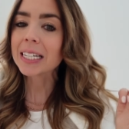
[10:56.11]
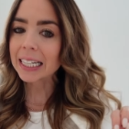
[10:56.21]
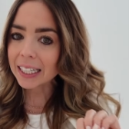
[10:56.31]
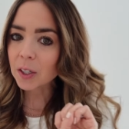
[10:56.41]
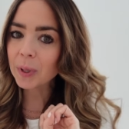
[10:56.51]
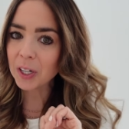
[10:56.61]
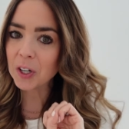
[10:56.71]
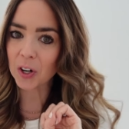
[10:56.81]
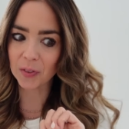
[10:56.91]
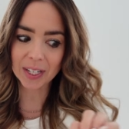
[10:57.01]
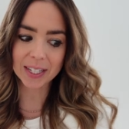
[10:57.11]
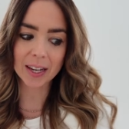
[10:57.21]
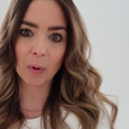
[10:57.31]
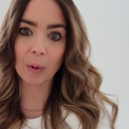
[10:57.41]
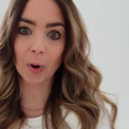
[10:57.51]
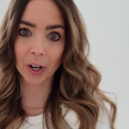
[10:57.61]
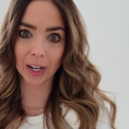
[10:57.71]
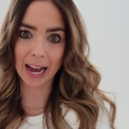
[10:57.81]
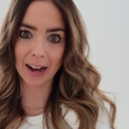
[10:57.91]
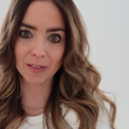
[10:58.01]
a little bit nervous that we weren't
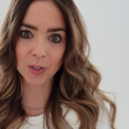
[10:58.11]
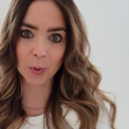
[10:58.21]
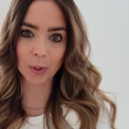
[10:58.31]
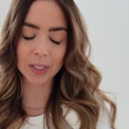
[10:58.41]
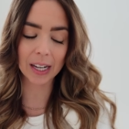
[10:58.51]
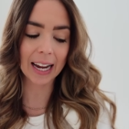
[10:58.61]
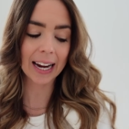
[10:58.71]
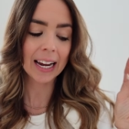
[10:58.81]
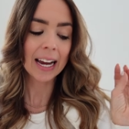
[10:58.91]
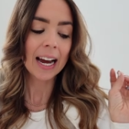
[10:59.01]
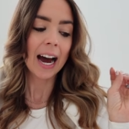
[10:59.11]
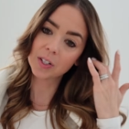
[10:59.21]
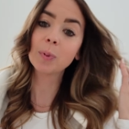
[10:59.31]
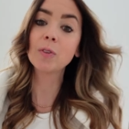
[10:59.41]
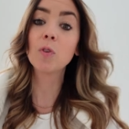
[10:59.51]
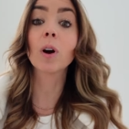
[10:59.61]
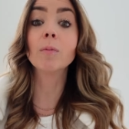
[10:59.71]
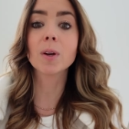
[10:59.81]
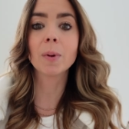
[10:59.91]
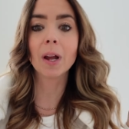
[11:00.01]
gonna have school today. So before
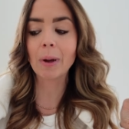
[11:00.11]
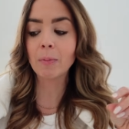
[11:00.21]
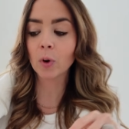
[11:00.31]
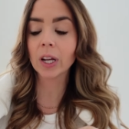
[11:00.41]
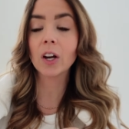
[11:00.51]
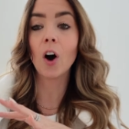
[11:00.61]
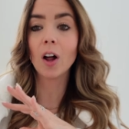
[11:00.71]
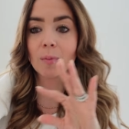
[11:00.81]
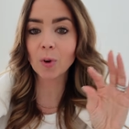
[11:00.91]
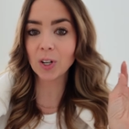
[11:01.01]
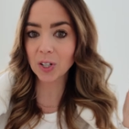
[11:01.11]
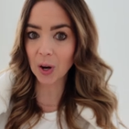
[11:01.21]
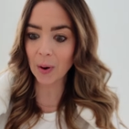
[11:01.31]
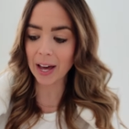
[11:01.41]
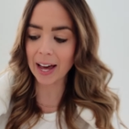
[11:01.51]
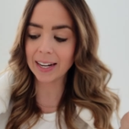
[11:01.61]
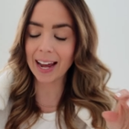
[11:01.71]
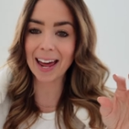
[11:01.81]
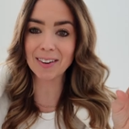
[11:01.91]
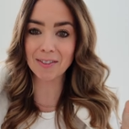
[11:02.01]
I'm jumping on my morning call, I'm going to go ahead and